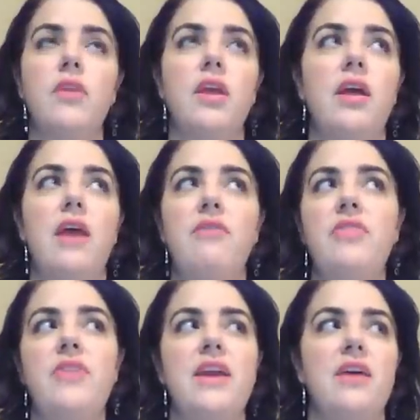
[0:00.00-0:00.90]

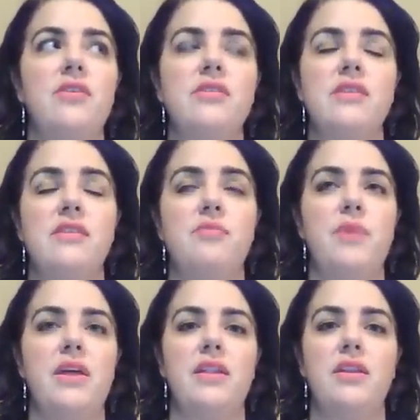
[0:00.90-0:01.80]
Everything else has
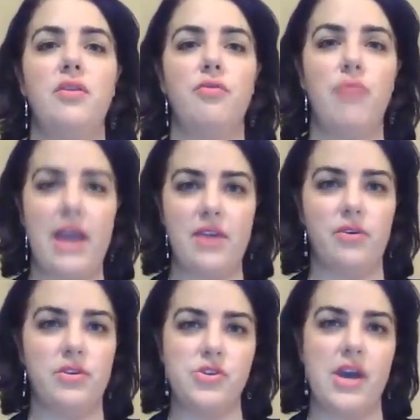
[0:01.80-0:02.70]
been right
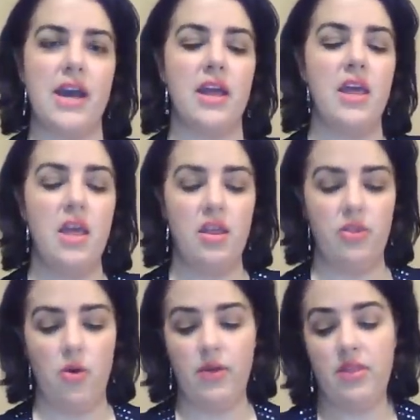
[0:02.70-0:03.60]
on track.
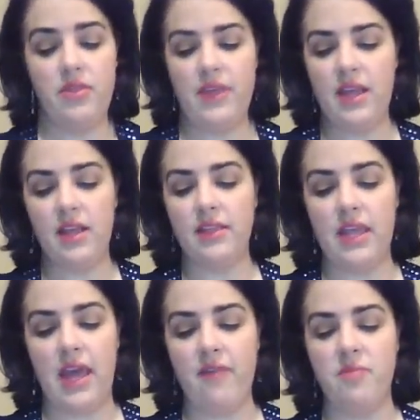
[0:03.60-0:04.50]
The only other thing that
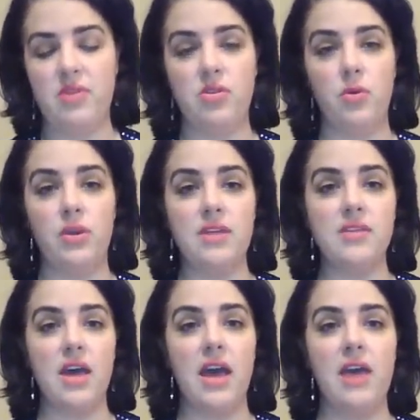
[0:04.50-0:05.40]
I haven't been doing is
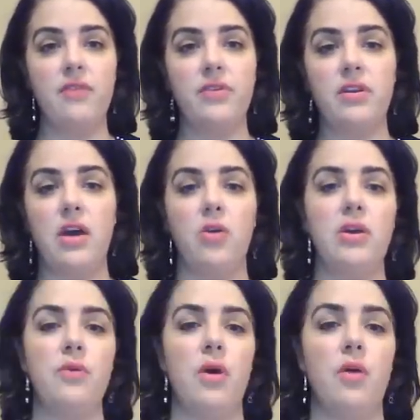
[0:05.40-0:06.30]
I
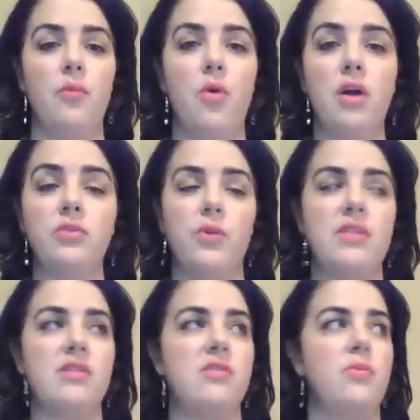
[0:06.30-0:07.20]
only walked
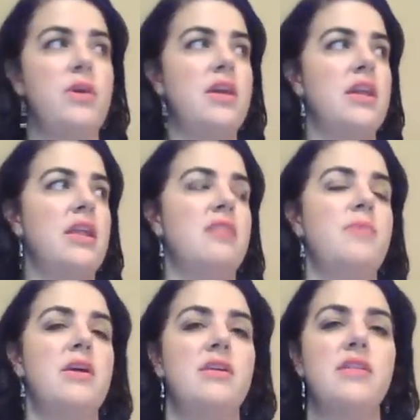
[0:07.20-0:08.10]
once this week, and that's
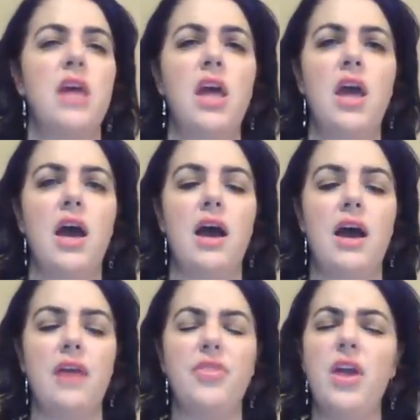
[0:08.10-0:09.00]
because
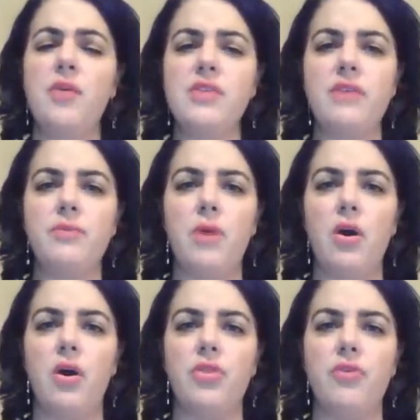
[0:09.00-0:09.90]
I thought I was having my
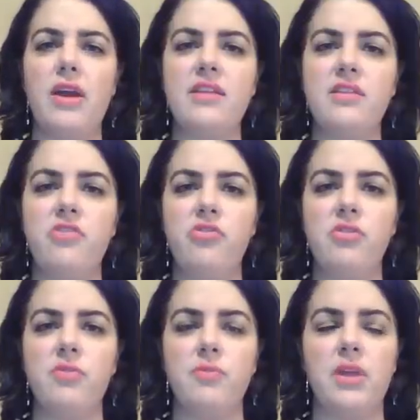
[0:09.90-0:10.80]
arthritis
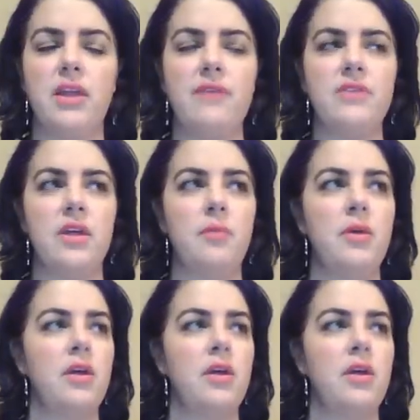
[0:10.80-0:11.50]
issues with my left hip.